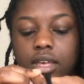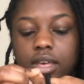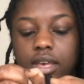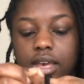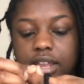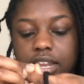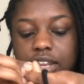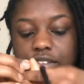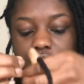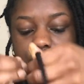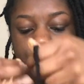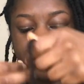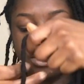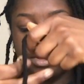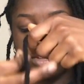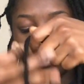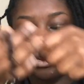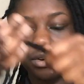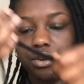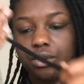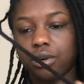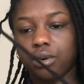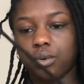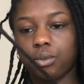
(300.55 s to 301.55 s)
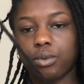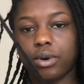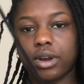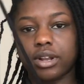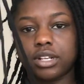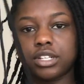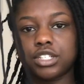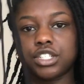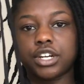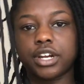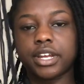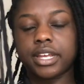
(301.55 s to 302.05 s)
And you've got your
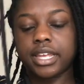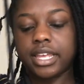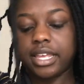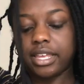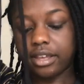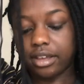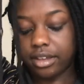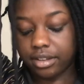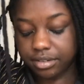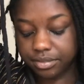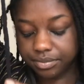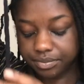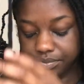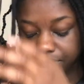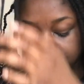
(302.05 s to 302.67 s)
1 chunky yarn.